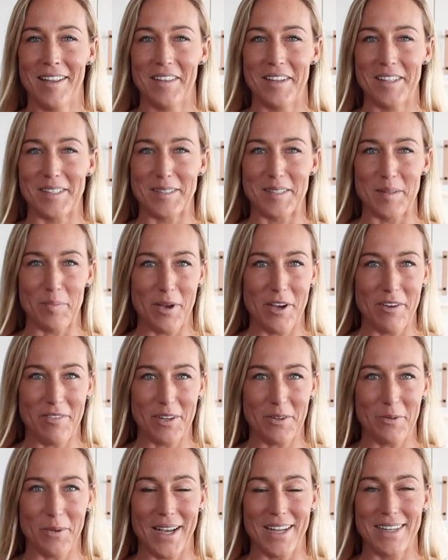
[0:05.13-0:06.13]
This is the
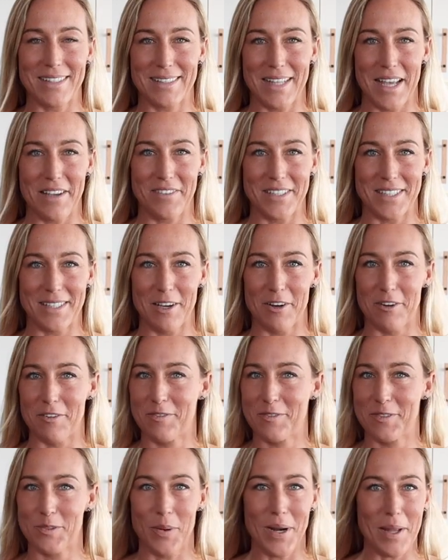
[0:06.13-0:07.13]
perfect way to save
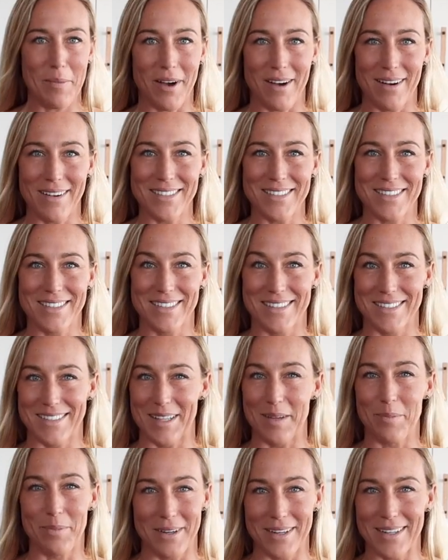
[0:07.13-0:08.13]
yourself 20 bucks because
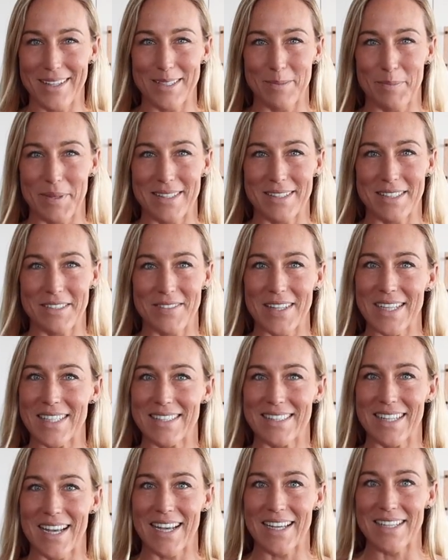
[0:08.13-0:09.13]
they're pretty expensive
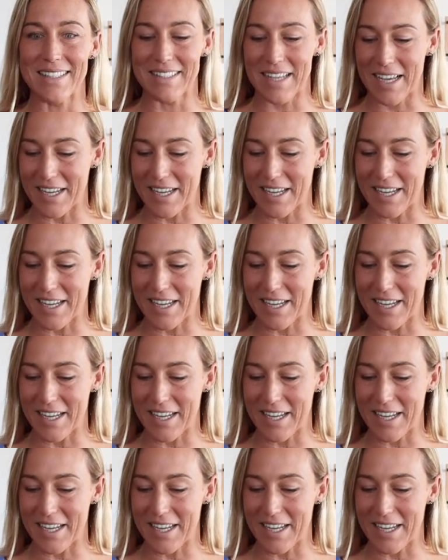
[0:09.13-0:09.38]
these days,